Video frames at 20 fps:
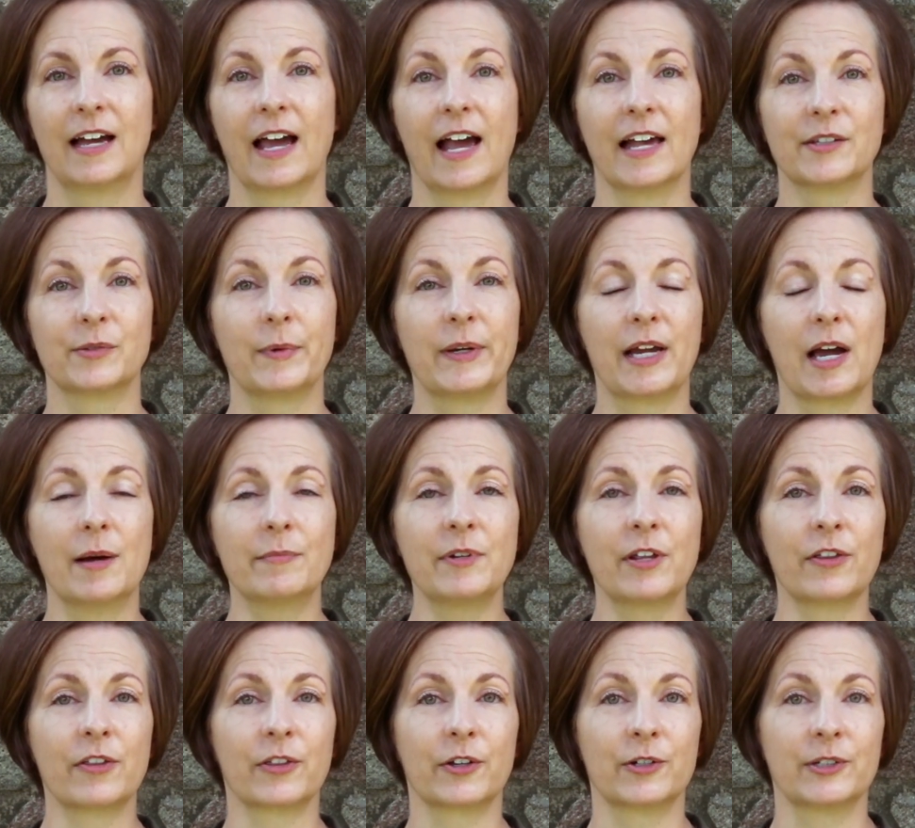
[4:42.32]
As we come
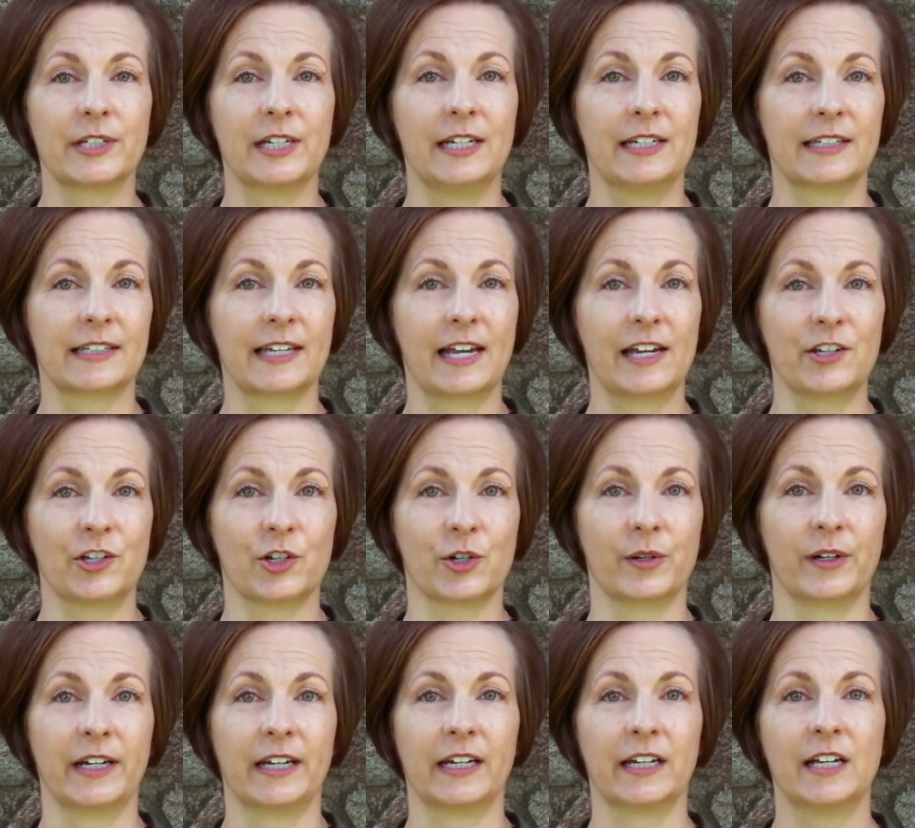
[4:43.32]
to the 13th
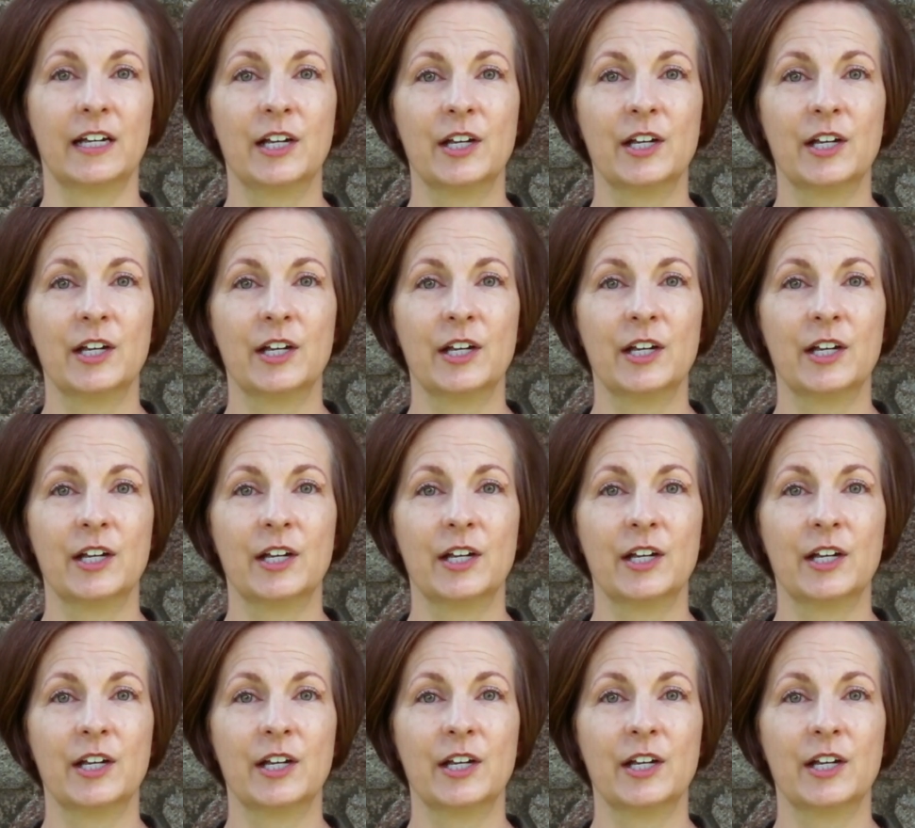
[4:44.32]
century,